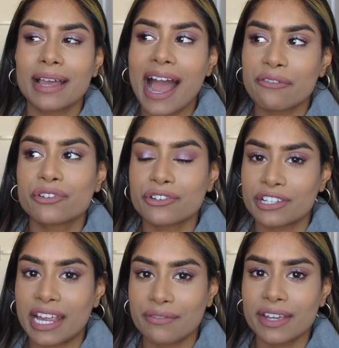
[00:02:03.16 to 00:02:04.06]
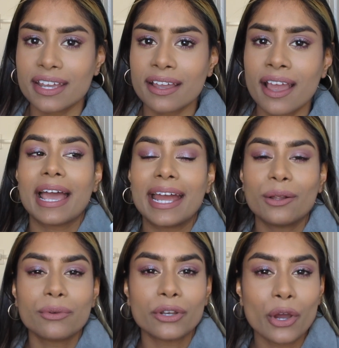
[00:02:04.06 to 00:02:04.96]
after shaving. I
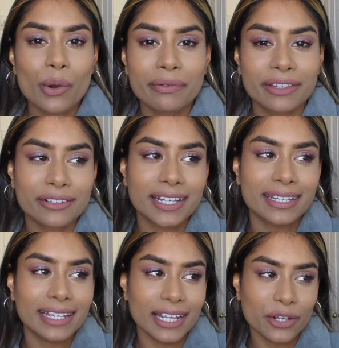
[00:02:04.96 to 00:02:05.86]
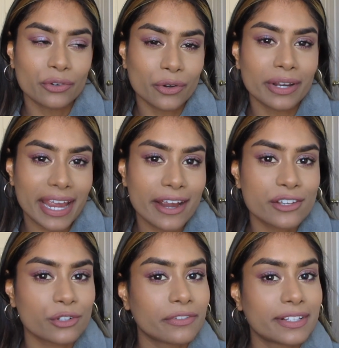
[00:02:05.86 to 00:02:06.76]
don't know if they're like ingrown
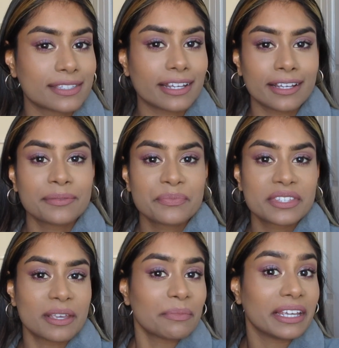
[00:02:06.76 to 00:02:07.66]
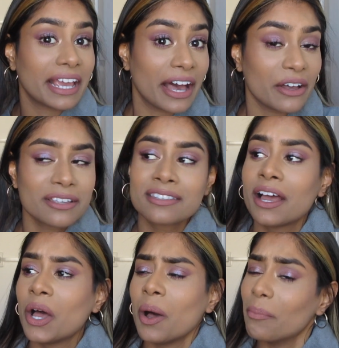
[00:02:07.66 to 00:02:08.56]
hairs or if it's like something else.
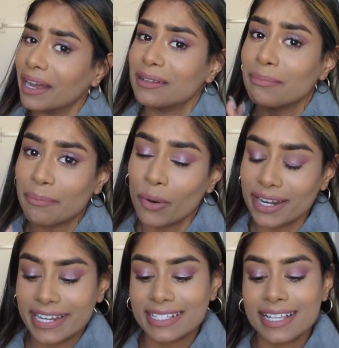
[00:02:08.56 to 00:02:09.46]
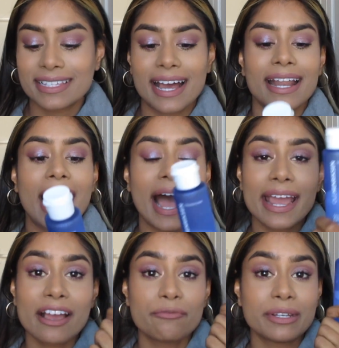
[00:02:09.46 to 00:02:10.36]
But my point is that I
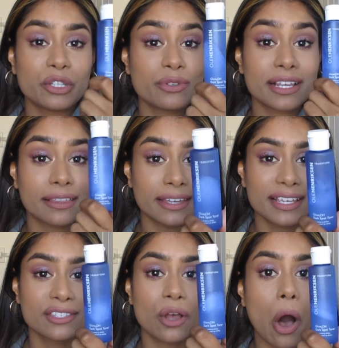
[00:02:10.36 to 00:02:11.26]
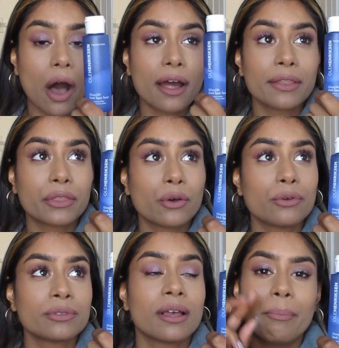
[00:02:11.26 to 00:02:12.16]
have been using this on
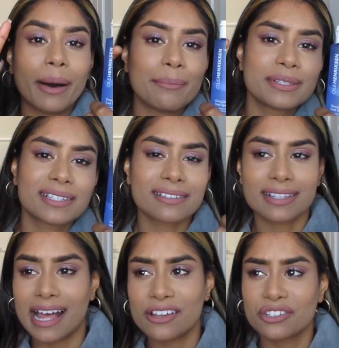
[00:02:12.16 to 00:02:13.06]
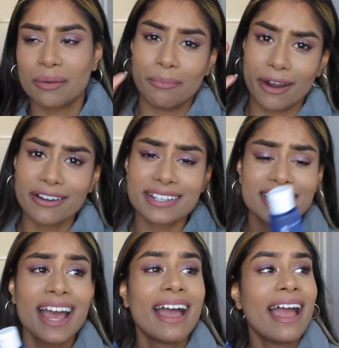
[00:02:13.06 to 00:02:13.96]
those bumps slash marks,
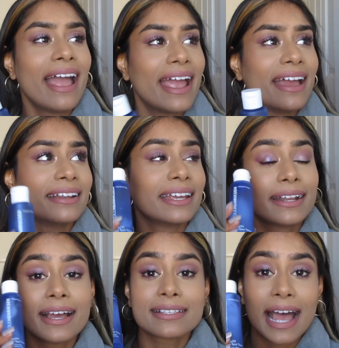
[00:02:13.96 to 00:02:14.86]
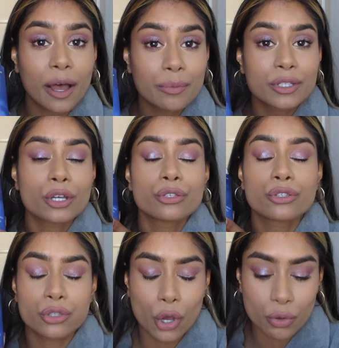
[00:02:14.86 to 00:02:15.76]
and it has helped
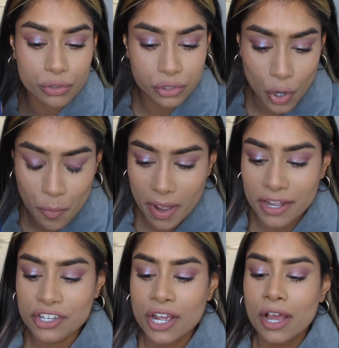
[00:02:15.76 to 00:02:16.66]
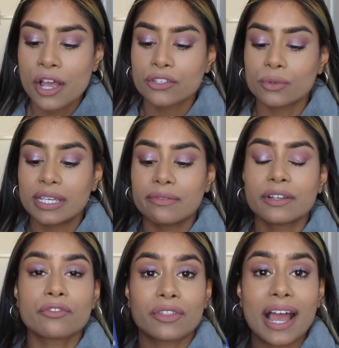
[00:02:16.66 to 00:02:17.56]
so much. So
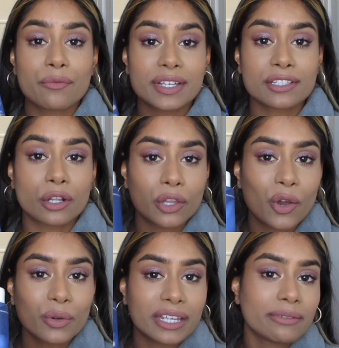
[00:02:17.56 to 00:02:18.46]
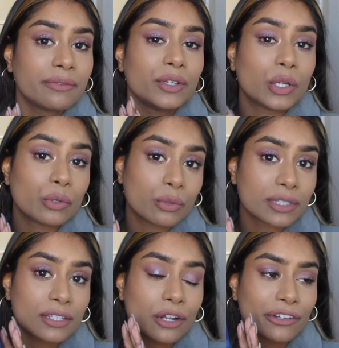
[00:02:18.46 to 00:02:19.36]
even for that reason alone, even if you don't use
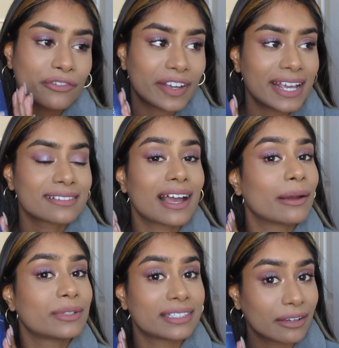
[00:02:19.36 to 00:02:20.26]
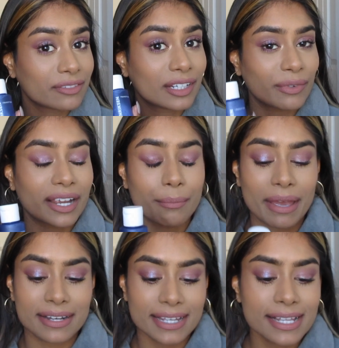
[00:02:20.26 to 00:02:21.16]
this on your face, I would definitely
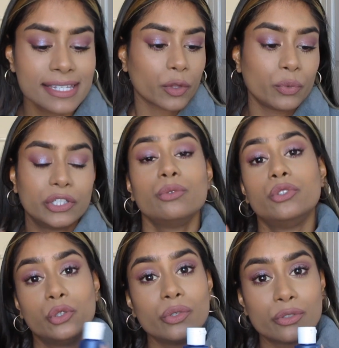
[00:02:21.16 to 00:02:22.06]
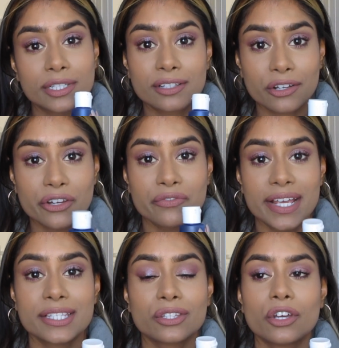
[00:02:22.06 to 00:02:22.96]
recommend it. When you do use this on your
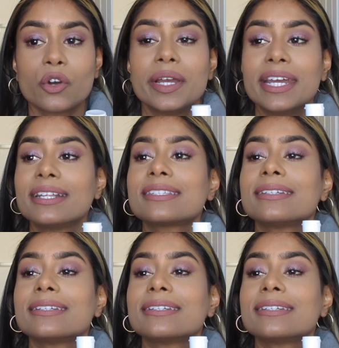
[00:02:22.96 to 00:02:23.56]
face though, it